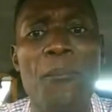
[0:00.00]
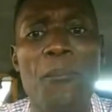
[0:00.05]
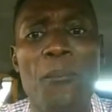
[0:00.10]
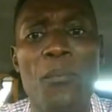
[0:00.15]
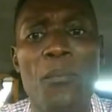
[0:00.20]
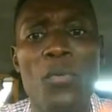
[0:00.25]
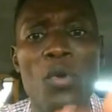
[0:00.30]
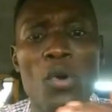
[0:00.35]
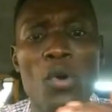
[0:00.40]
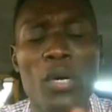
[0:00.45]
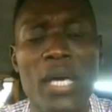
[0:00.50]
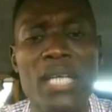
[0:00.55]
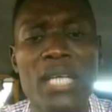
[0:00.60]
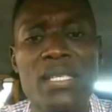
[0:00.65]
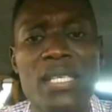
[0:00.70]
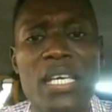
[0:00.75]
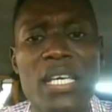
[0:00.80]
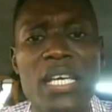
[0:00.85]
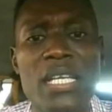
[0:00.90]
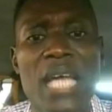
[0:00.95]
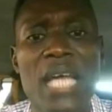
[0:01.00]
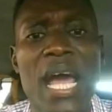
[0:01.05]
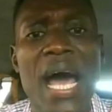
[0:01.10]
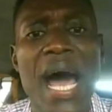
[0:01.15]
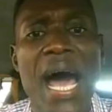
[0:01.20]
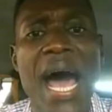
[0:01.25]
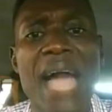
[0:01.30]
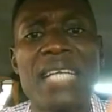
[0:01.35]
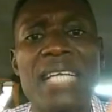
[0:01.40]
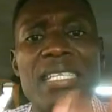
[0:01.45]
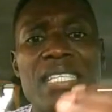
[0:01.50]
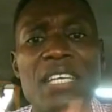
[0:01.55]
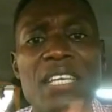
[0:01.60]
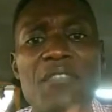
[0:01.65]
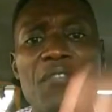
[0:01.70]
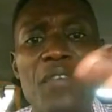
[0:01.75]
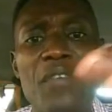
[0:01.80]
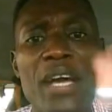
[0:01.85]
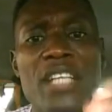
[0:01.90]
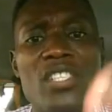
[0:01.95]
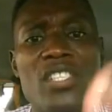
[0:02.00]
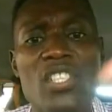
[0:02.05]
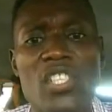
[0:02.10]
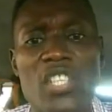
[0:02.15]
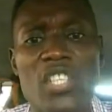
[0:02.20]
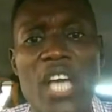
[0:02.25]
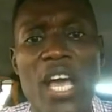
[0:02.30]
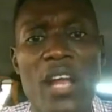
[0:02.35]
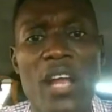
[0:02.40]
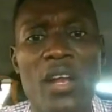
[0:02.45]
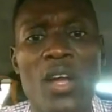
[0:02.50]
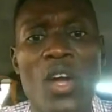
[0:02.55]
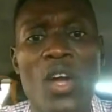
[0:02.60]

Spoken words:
located at different shell.